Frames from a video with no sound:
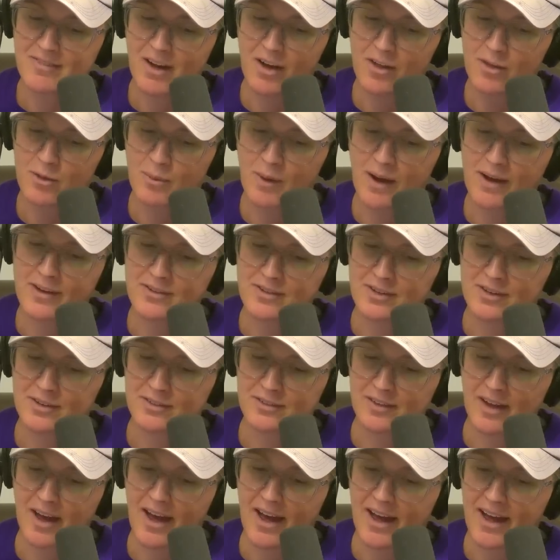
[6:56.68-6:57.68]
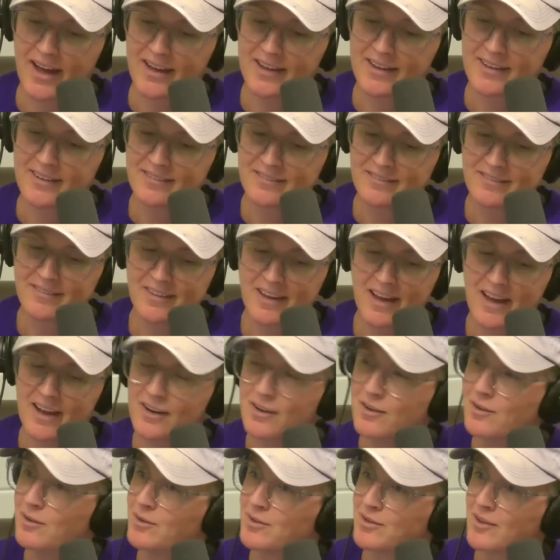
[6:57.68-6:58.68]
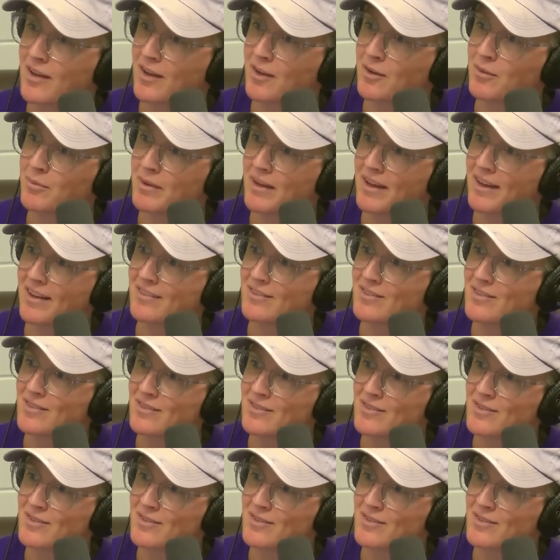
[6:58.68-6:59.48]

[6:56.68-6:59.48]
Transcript: Otherwise, it'll die and a new cycle begins.